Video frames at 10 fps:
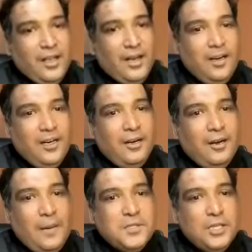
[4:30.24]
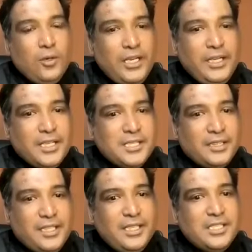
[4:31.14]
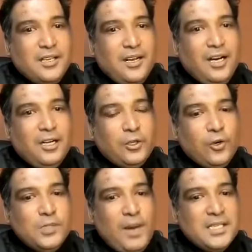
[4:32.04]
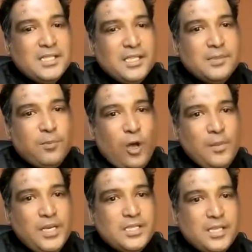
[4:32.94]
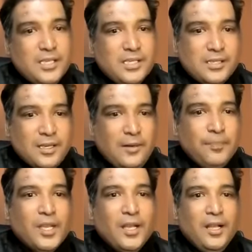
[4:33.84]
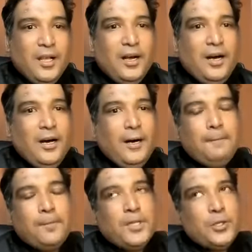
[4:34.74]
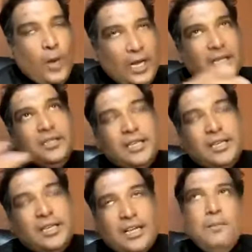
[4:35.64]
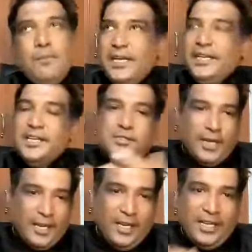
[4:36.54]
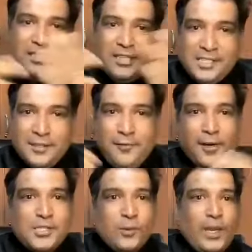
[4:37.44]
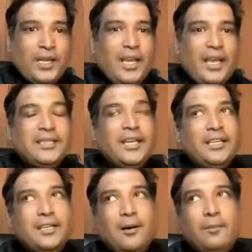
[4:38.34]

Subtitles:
Absolutely, yes, Satish. Toastmasters promise is to attend the club meetings regularly. That's the first one. And then